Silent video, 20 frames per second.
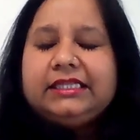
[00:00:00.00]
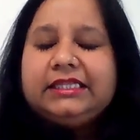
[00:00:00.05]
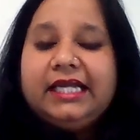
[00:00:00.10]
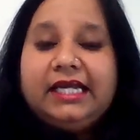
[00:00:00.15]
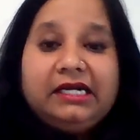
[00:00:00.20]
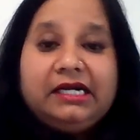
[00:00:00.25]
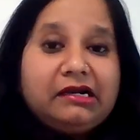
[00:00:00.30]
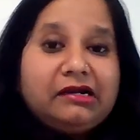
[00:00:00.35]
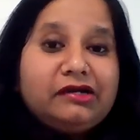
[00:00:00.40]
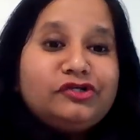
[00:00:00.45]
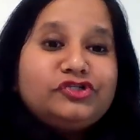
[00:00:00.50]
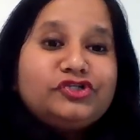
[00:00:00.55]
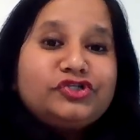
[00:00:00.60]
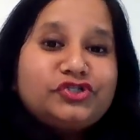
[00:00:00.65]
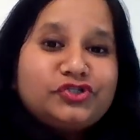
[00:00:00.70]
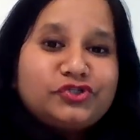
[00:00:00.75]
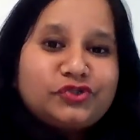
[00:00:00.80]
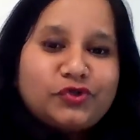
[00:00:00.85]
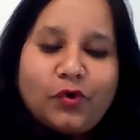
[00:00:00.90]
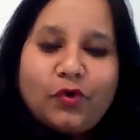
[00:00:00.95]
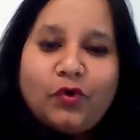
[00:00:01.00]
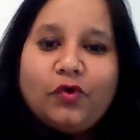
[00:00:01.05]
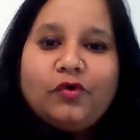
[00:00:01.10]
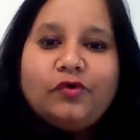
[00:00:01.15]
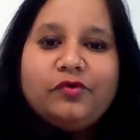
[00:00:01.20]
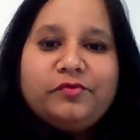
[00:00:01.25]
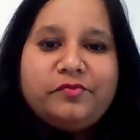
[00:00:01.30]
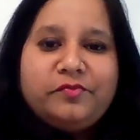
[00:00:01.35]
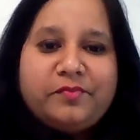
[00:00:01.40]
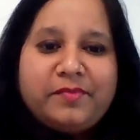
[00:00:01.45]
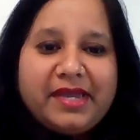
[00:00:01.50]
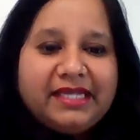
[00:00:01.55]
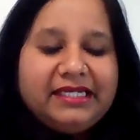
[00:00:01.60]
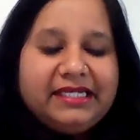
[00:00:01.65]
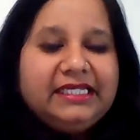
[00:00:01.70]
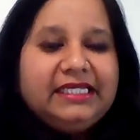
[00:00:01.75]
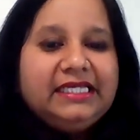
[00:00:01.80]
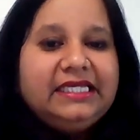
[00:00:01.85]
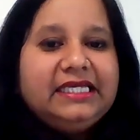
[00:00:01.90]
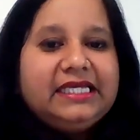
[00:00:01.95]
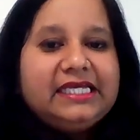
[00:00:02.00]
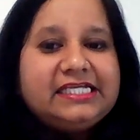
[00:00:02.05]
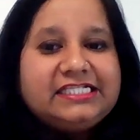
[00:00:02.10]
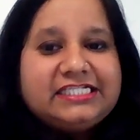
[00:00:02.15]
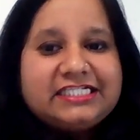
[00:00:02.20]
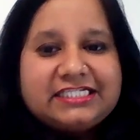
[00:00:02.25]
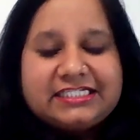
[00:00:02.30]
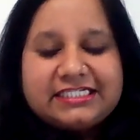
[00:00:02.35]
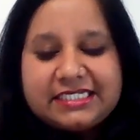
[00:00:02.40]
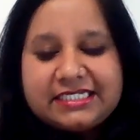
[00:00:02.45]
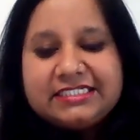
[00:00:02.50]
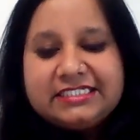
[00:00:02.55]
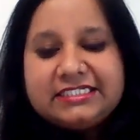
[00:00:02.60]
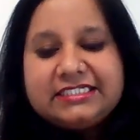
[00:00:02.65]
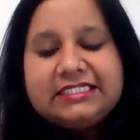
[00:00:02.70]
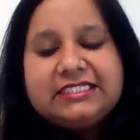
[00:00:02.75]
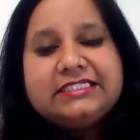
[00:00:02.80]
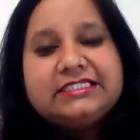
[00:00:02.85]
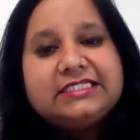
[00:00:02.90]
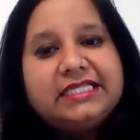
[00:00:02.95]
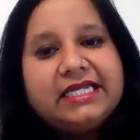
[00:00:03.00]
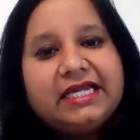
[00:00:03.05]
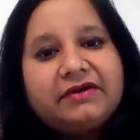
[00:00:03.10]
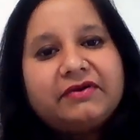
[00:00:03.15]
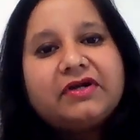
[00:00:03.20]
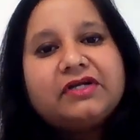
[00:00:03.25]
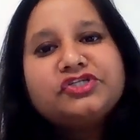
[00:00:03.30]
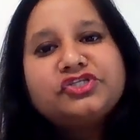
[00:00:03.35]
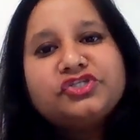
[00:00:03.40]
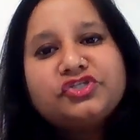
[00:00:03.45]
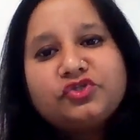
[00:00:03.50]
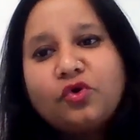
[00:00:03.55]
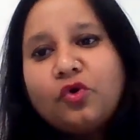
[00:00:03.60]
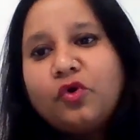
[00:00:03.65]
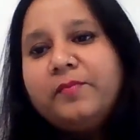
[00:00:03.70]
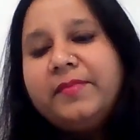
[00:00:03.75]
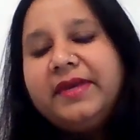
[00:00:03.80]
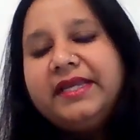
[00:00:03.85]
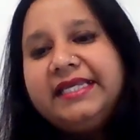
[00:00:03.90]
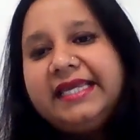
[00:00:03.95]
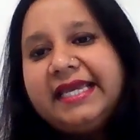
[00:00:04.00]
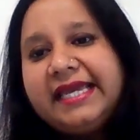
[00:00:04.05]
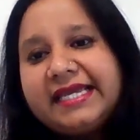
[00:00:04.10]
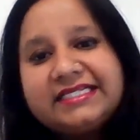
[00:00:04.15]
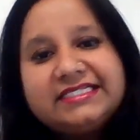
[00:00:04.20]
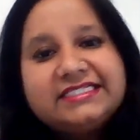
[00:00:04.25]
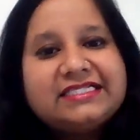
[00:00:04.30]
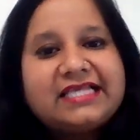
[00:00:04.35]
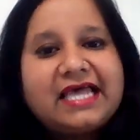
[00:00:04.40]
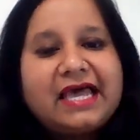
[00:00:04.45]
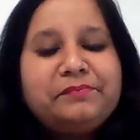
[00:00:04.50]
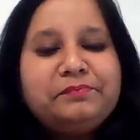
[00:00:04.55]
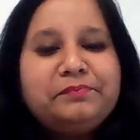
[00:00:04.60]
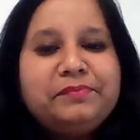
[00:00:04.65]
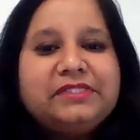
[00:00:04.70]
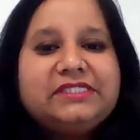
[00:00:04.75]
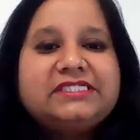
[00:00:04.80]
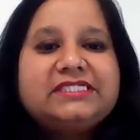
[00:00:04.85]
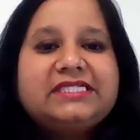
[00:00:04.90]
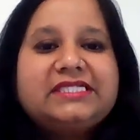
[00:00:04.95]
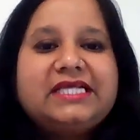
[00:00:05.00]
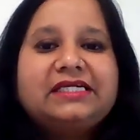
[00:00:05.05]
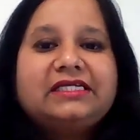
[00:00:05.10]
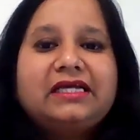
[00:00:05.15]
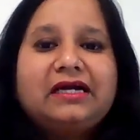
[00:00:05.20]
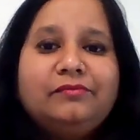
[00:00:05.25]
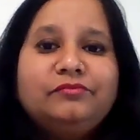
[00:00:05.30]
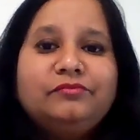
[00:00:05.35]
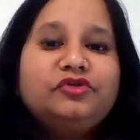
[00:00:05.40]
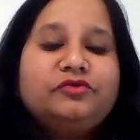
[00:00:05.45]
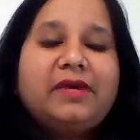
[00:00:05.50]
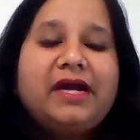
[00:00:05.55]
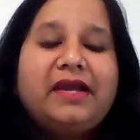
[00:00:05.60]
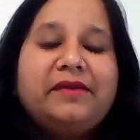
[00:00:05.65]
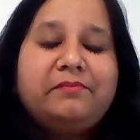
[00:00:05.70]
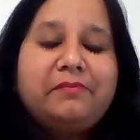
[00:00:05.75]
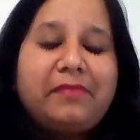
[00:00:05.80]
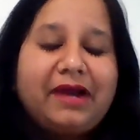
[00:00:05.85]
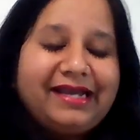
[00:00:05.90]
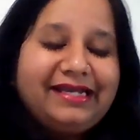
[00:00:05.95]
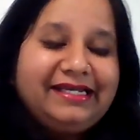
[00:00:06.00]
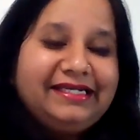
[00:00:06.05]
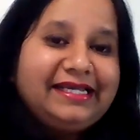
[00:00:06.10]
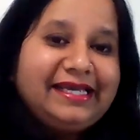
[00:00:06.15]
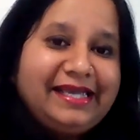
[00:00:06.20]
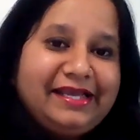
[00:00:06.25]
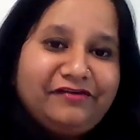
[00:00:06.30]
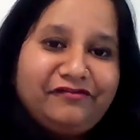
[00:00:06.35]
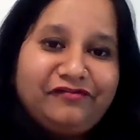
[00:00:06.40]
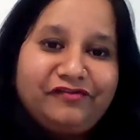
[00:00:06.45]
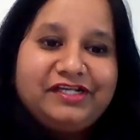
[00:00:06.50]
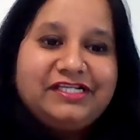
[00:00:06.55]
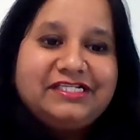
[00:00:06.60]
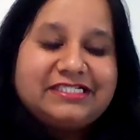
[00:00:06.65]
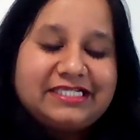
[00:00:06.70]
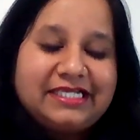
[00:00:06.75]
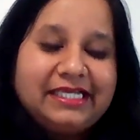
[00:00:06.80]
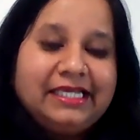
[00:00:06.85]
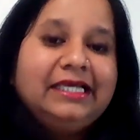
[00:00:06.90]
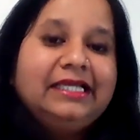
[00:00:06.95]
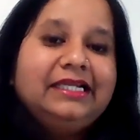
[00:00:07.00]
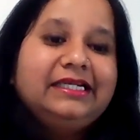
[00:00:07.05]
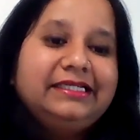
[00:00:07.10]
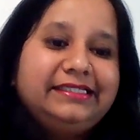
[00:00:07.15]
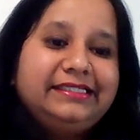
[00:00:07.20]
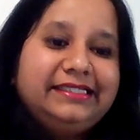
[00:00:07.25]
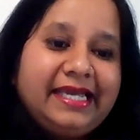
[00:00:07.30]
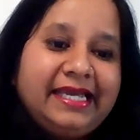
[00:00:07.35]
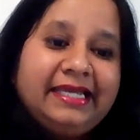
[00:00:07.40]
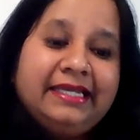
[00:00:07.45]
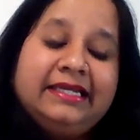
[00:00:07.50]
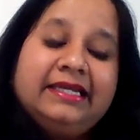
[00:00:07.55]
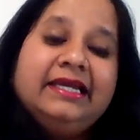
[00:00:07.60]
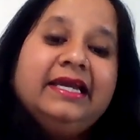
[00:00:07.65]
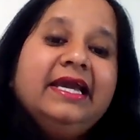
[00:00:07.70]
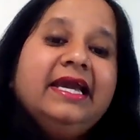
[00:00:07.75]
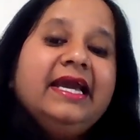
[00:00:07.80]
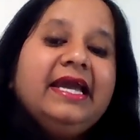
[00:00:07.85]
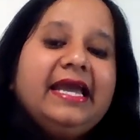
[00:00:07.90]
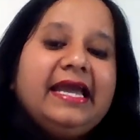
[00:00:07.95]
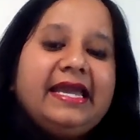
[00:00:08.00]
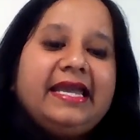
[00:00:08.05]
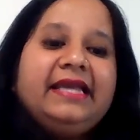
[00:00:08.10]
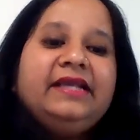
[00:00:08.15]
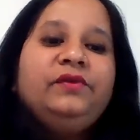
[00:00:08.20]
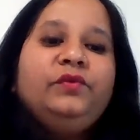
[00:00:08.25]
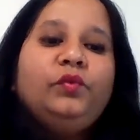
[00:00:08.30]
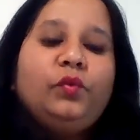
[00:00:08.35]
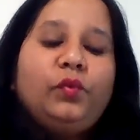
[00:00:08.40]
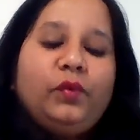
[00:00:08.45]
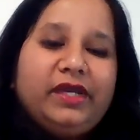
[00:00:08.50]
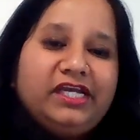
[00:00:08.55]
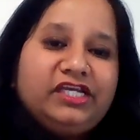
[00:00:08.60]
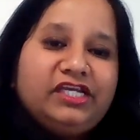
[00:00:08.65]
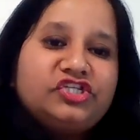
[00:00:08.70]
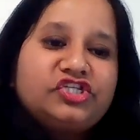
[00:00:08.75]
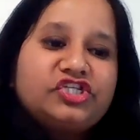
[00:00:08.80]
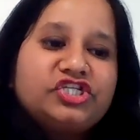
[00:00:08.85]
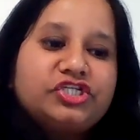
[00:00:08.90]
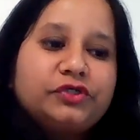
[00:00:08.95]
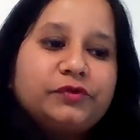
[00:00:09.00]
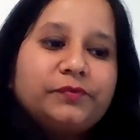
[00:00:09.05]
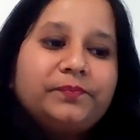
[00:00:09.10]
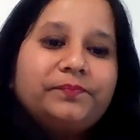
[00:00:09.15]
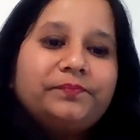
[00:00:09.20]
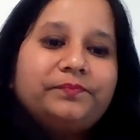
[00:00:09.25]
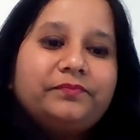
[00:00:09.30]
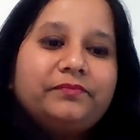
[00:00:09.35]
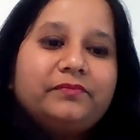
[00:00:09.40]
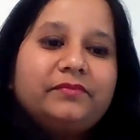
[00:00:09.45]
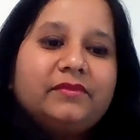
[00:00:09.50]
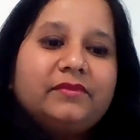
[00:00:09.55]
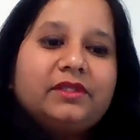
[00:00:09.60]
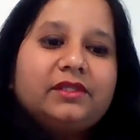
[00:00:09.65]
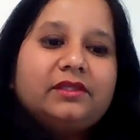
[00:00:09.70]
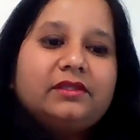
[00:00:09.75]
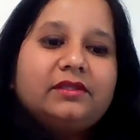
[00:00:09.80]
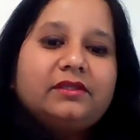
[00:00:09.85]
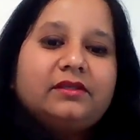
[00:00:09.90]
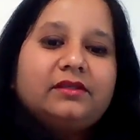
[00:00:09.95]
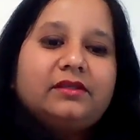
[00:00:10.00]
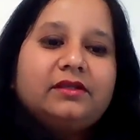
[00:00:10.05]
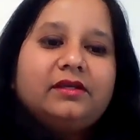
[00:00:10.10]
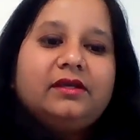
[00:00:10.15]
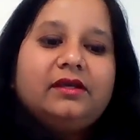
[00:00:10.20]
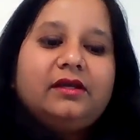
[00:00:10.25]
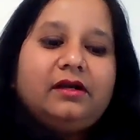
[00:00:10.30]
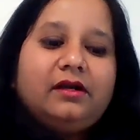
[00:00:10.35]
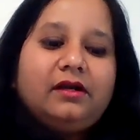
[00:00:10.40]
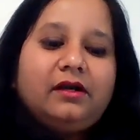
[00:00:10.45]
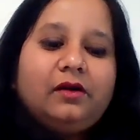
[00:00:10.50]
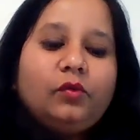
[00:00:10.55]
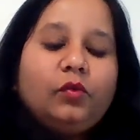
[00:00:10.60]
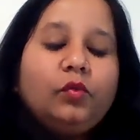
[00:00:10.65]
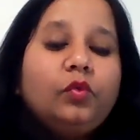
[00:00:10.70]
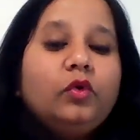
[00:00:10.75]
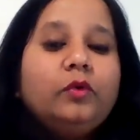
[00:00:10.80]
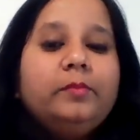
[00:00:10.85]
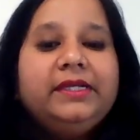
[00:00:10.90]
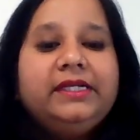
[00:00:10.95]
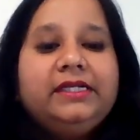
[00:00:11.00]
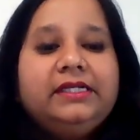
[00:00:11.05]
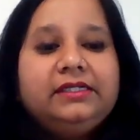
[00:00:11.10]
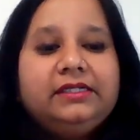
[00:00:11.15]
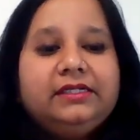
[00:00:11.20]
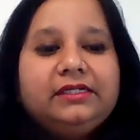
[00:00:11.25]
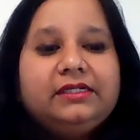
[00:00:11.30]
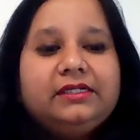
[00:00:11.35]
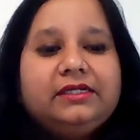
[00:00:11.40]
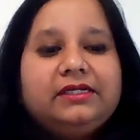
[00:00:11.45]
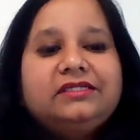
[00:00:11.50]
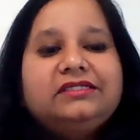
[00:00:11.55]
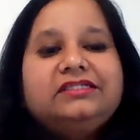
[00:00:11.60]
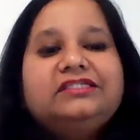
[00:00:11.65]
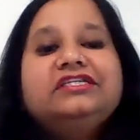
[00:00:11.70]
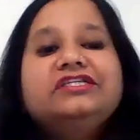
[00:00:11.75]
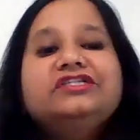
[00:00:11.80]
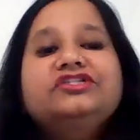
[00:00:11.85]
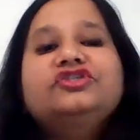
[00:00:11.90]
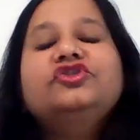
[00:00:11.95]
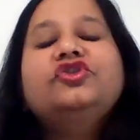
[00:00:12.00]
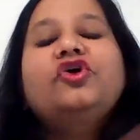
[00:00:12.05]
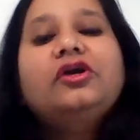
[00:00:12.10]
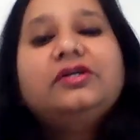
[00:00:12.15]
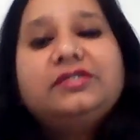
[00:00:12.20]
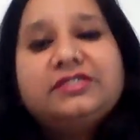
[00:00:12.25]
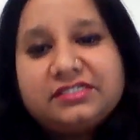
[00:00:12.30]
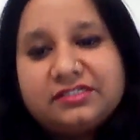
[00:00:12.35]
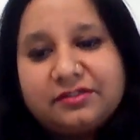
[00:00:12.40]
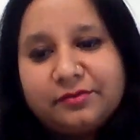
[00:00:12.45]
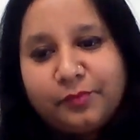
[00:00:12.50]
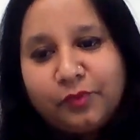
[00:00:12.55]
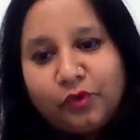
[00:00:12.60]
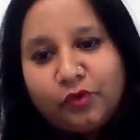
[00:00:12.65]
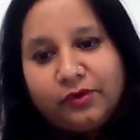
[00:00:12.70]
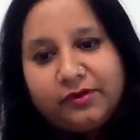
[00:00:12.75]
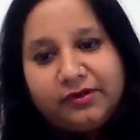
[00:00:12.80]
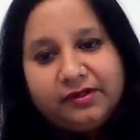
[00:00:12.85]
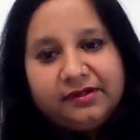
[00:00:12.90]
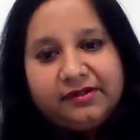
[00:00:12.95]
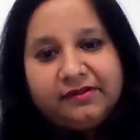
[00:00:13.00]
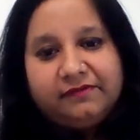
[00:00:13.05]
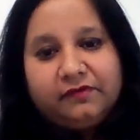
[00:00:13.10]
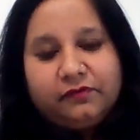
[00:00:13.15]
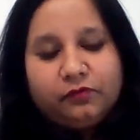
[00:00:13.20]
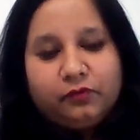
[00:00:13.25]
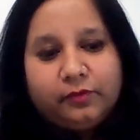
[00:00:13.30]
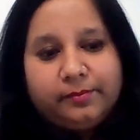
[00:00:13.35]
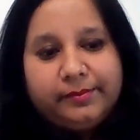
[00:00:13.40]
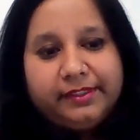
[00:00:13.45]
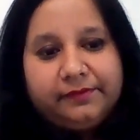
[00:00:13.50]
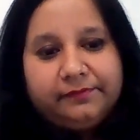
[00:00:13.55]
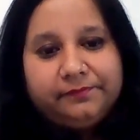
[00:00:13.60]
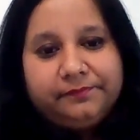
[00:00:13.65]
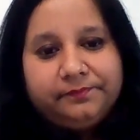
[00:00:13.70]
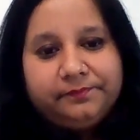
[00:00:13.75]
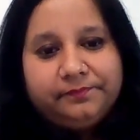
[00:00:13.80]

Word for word: there are so many instances there are so many examples that come to my mind every single day in which a woman does not support another woman